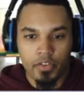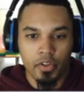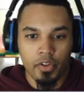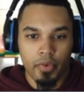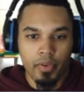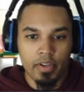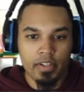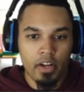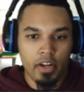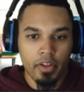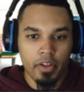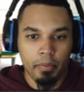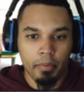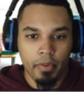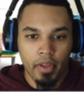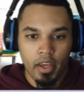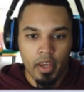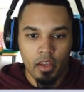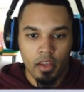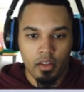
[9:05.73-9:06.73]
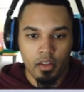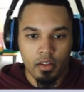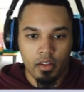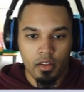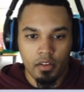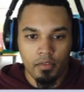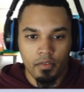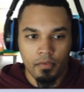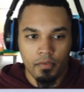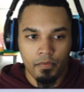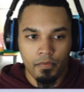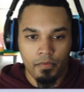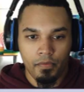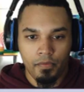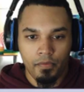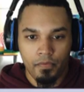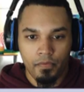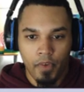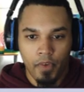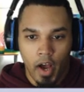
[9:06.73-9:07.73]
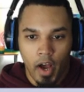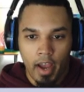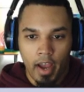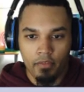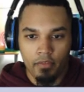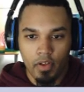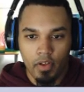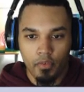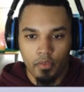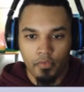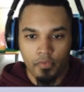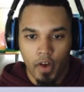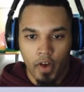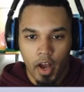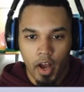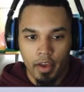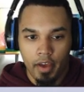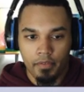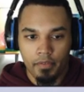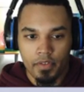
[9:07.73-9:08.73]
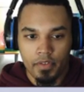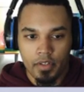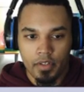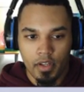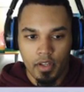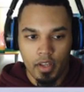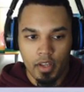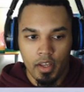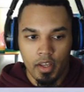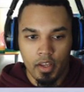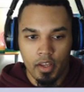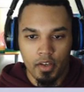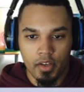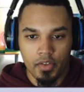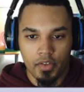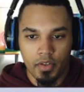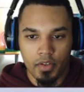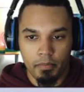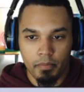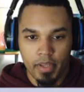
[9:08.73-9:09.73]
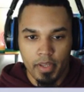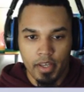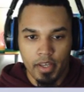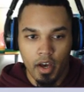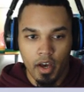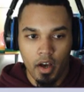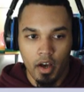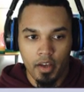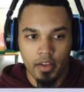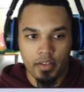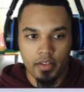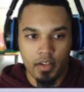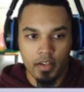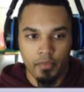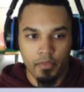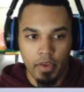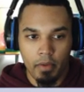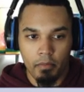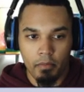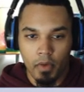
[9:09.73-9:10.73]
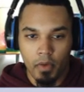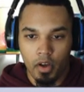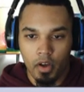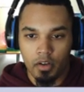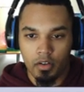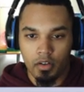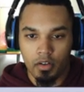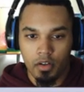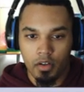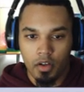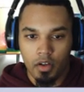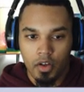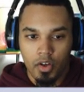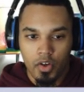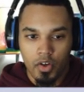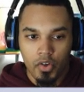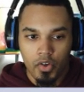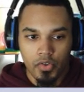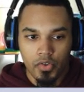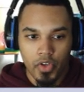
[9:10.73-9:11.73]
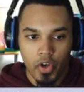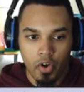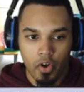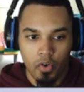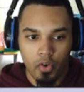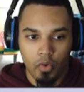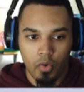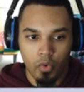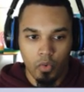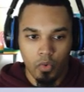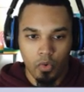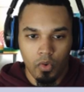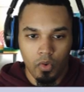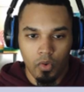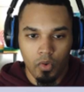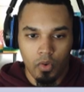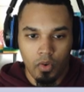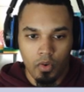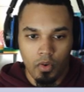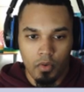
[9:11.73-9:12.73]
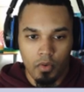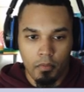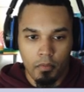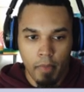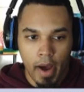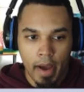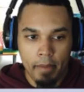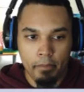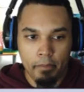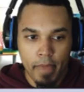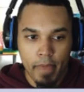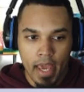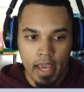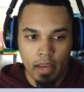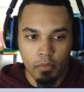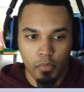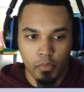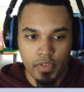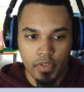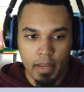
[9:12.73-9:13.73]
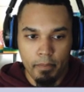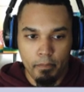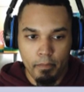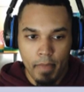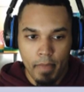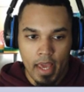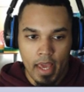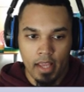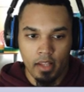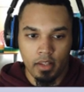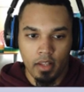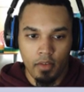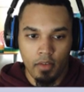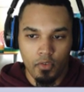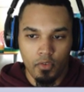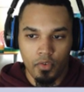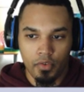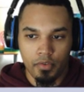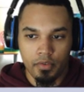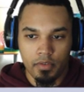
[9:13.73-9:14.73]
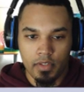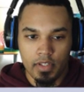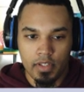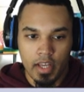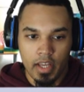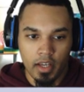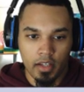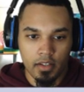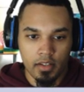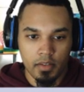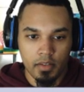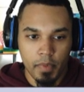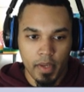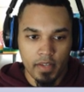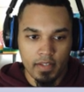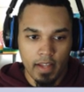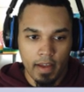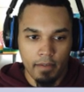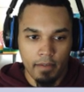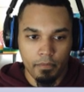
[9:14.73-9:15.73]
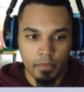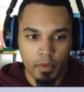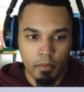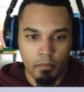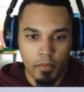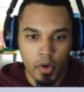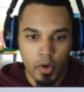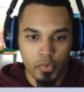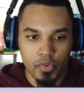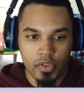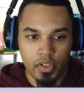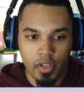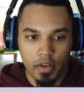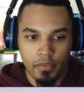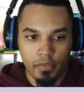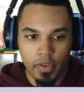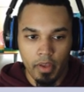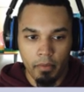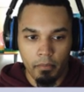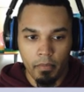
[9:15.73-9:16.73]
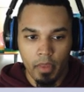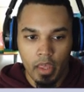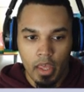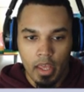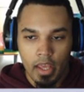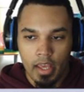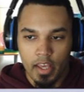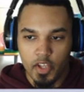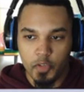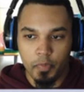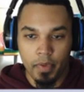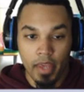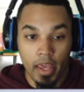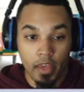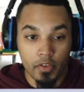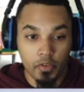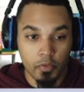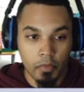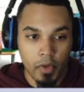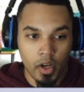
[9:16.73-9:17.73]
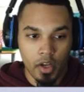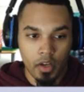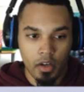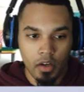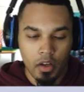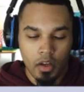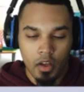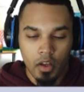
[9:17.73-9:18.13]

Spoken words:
the reason I only play 5 level 5s is because of Impmon. So my main, we'll say main level 6, because I have the most of him, is Beezlemon.